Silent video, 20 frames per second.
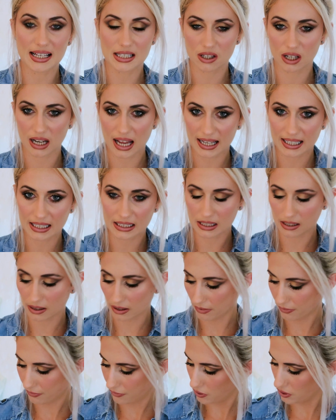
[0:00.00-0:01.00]
guys, so like I did
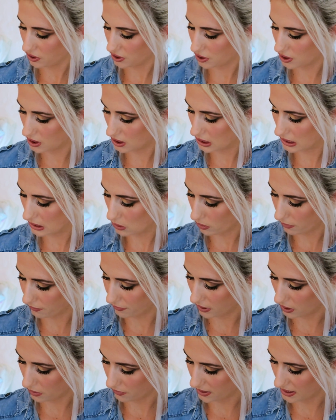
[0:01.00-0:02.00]
in the first sort of
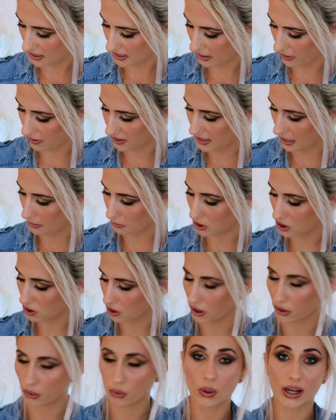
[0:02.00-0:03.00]
bit of the series, I'm just
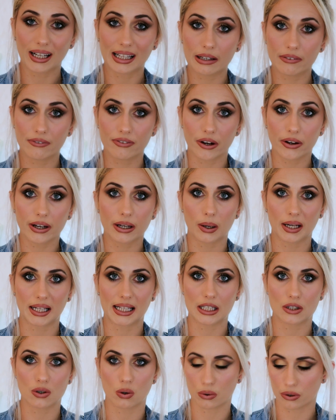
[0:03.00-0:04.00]
going to very
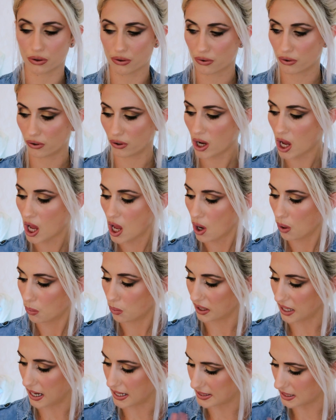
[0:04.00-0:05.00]
quickly talk through
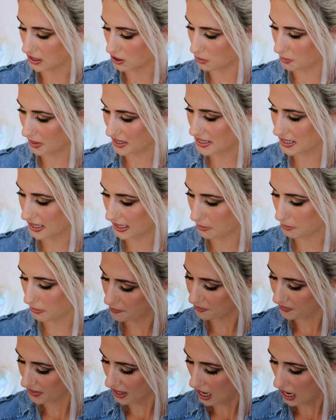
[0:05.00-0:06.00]
what I did to my skin.
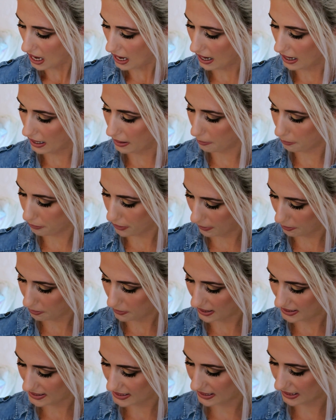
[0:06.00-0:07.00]
I prepped my
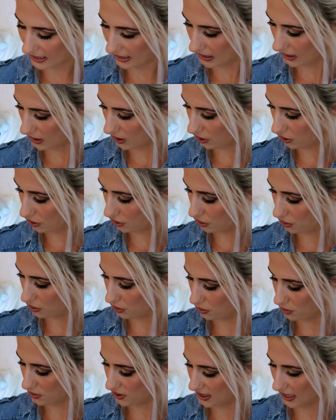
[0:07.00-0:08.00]
skin
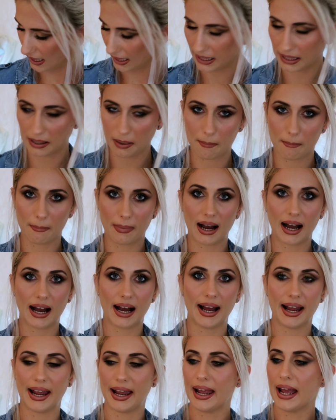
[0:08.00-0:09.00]
using
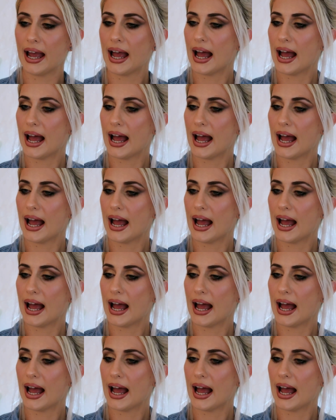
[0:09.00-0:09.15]
my